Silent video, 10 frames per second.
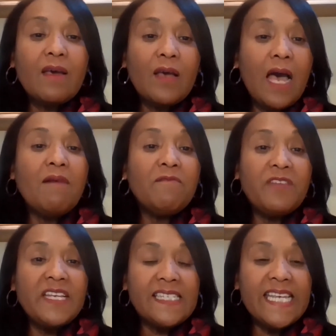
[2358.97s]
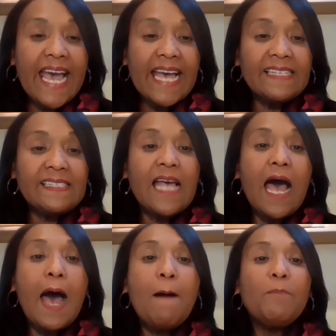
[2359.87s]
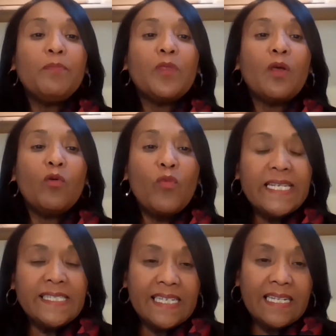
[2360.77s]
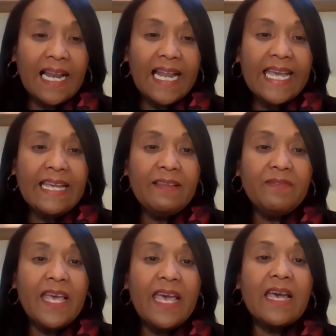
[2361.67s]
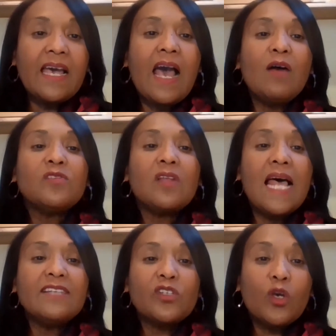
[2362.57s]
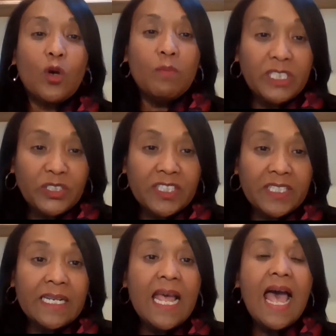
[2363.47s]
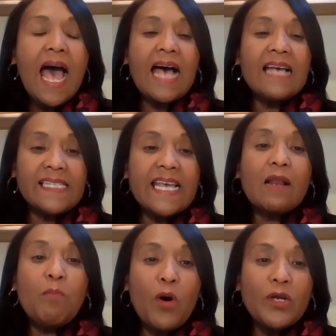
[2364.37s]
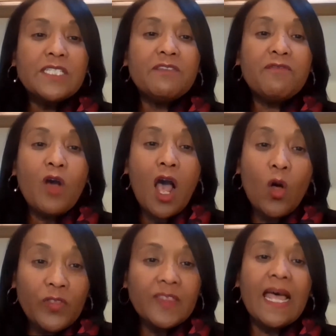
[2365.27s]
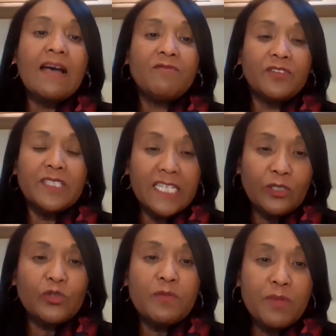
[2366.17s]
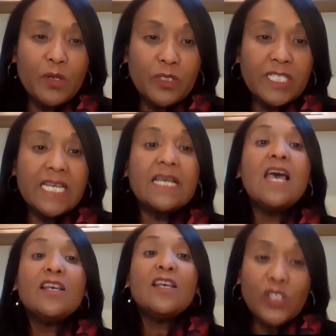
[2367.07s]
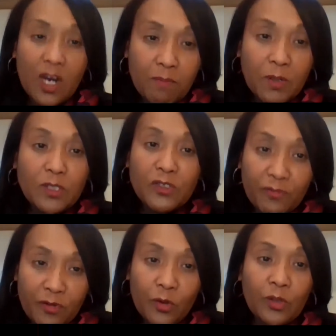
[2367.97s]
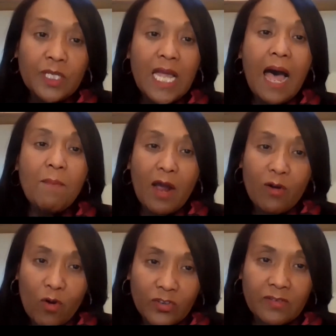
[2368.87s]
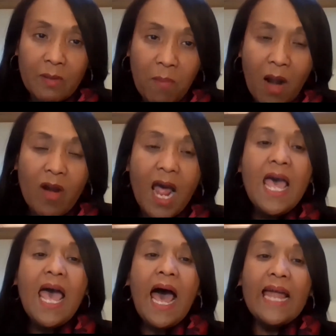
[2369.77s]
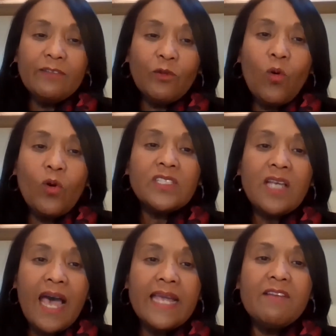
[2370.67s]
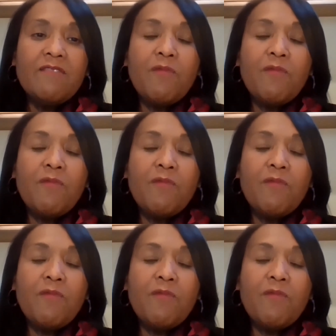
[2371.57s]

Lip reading: VCS. Recently, the council has commissioned a single point of contact for distributing surplus food across the borough, and it was kind of